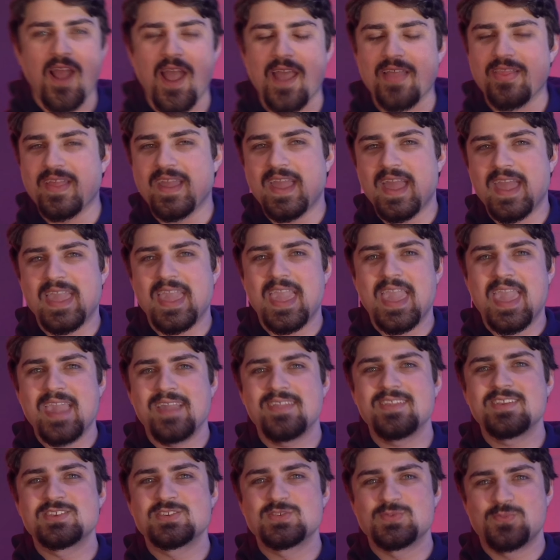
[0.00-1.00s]
I
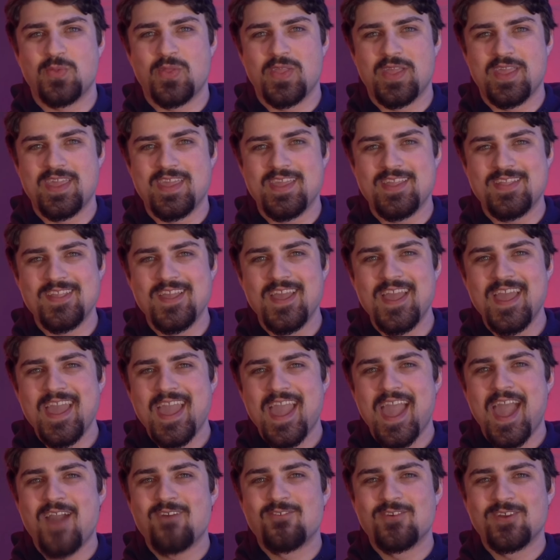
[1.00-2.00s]
can't
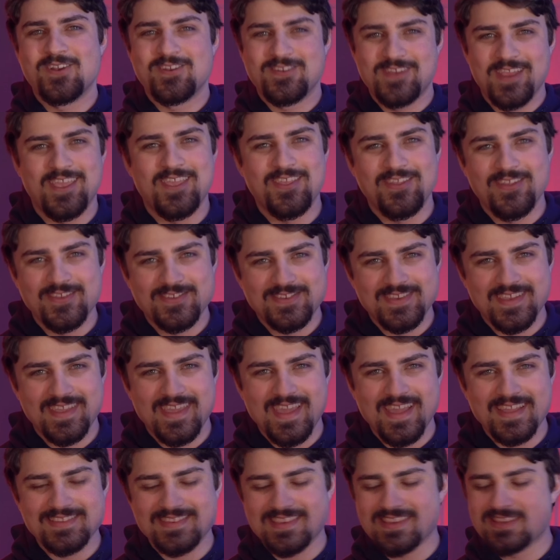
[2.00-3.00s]
explain how ridiculous it gets,